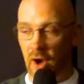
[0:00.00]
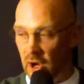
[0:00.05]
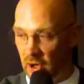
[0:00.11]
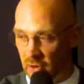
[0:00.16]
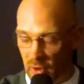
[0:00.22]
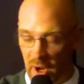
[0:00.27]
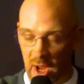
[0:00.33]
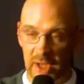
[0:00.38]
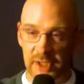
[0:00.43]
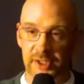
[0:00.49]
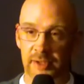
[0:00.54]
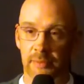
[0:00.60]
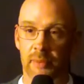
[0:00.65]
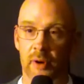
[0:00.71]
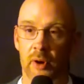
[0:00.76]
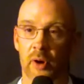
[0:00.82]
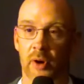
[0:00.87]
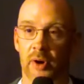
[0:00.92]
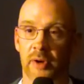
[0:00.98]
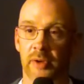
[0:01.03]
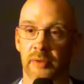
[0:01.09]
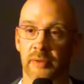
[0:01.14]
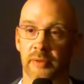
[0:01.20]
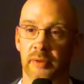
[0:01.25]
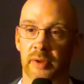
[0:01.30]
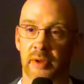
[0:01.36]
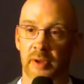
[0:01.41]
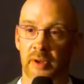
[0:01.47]
across the board
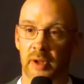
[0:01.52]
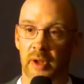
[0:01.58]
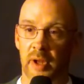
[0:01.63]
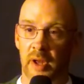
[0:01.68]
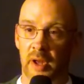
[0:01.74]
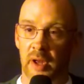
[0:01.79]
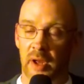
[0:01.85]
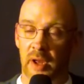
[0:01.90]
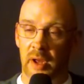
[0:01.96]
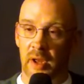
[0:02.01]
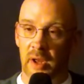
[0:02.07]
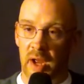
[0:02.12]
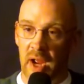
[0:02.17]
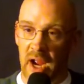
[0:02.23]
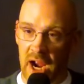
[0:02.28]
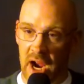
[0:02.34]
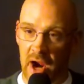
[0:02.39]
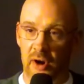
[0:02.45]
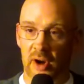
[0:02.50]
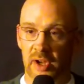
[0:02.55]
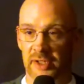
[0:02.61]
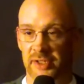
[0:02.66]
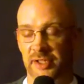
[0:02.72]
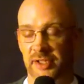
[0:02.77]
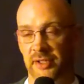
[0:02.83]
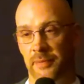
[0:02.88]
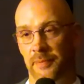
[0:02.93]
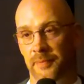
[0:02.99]

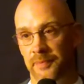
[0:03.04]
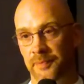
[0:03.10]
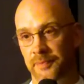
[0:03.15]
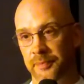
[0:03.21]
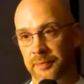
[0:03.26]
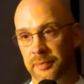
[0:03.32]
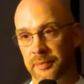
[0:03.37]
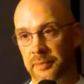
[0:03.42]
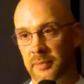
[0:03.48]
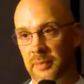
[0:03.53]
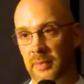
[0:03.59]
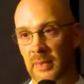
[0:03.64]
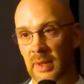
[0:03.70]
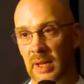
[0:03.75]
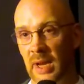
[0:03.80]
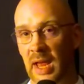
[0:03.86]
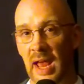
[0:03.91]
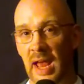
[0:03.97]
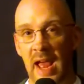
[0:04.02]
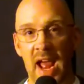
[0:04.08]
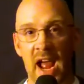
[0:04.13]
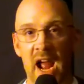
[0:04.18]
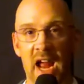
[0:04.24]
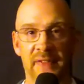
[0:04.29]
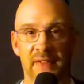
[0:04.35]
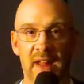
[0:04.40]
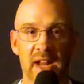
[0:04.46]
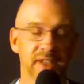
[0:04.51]
eras.
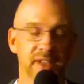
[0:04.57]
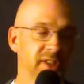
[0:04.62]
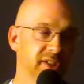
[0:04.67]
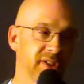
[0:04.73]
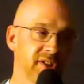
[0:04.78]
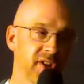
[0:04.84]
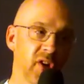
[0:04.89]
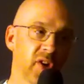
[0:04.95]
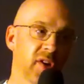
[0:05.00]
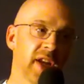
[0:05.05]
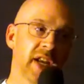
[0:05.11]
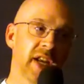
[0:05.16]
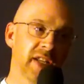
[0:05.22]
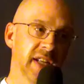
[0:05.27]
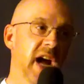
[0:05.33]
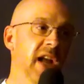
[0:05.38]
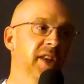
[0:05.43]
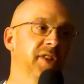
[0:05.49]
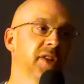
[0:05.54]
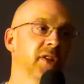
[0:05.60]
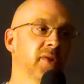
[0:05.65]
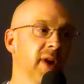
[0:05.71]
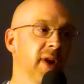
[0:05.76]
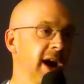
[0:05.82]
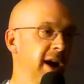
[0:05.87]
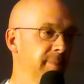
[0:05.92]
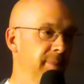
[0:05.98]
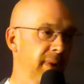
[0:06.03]
And that's certainly not to
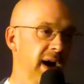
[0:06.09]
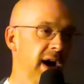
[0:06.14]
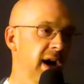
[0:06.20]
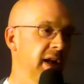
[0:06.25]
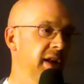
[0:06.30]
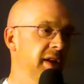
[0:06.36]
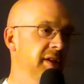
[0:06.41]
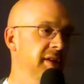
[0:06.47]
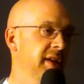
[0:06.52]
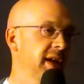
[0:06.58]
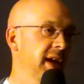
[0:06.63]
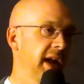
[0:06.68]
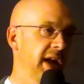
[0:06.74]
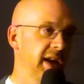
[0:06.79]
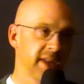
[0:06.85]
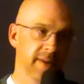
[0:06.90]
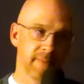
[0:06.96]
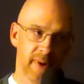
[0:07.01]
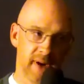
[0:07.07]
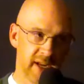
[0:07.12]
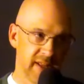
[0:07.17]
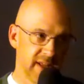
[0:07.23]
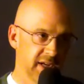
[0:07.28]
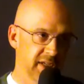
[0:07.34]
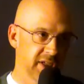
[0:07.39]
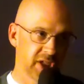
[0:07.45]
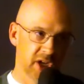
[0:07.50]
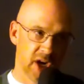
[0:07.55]
crap on anybody
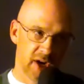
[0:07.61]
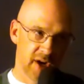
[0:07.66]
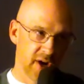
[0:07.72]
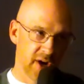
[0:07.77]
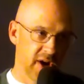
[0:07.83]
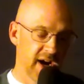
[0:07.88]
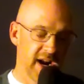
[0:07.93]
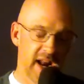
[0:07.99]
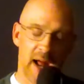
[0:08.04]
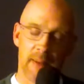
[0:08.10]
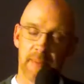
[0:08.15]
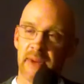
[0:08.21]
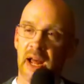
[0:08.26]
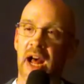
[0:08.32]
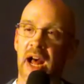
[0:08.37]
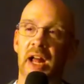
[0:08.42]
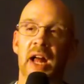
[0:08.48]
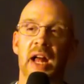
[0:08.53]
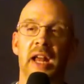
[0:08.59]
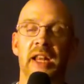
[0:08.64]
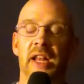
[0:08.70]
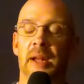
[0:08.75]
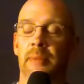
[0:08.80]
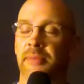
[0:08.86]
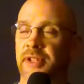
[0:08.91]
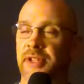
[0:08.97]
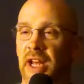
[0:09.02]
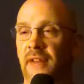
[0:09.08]
that's younger. And
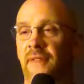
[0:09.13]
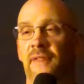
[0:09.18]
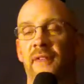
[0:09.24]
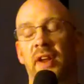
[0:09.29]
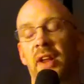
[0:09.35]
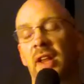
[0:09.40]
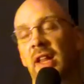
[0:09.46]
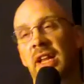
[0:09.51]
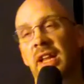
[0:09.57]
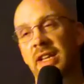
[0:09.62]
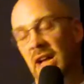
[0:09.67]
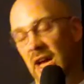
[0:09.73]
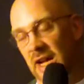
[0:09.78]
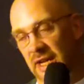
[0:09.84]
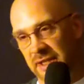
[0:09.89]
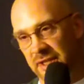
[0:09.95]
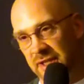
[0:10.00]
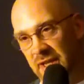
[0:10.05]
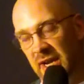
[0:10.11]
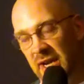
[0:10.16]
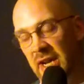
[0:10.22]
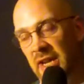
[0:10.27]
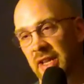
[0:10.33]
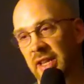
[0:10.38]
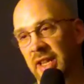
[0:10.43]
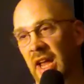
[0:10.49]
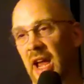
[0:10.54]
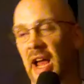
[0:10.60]
I'm definitely not
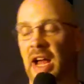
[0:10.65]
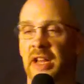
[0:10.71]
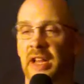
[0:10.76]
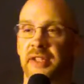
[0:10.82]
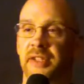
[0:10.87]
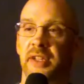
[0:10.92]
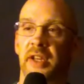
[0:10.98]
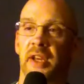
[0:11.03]
saying that